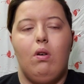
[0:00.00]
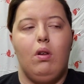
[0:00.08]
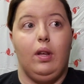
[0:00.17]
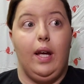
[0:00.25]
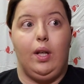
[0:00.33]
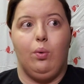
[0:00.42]

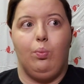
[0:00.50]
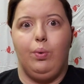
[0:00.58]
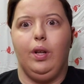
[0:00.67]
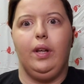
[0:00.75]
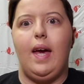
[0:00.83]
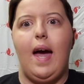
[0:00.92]
like
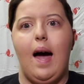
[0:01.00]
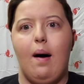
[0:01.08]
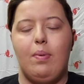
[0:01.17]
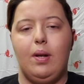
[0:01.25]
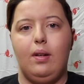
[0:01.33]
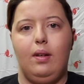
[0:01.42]
really
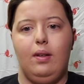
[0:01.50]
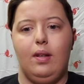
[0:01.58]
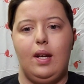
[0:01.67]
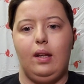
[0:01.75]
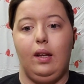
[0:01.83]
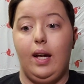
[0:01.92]
happened,
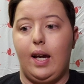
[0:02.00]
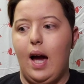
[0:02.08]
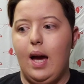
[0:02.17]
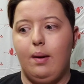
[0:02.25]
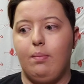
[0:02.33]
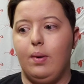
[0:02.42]
then
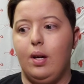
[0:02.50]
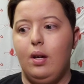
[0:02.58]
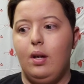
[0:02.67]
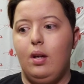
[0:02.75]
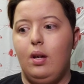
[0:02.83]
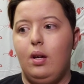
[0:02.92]
I'm
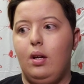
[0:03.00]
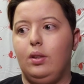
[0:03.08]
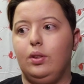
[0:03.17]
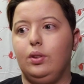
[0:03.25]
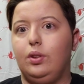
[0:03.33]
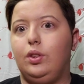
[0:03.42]

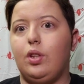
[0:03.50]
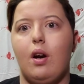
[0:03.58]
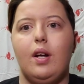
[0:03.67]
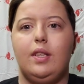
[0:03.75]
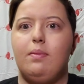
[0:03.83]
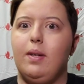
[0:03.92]

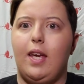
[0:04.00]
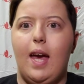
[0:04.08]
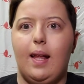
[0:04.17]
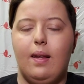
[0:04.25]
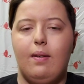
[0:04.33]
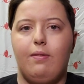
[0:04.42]
sorry to
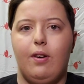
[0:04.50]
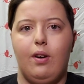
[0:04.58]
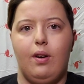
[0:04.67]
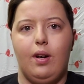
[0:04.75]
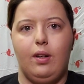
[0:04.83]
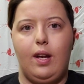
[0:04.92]
Miquela for
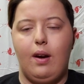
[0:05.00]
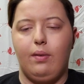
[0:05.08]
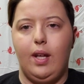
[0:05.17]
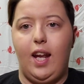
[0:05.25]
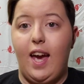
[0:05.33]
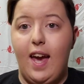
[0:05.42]
her account
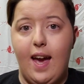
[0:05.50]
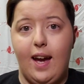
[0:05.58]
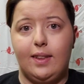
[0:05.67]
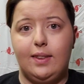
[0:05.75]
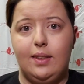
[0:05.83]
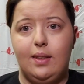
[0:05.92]
getting
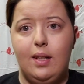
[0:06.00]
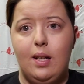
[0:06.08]
hacked,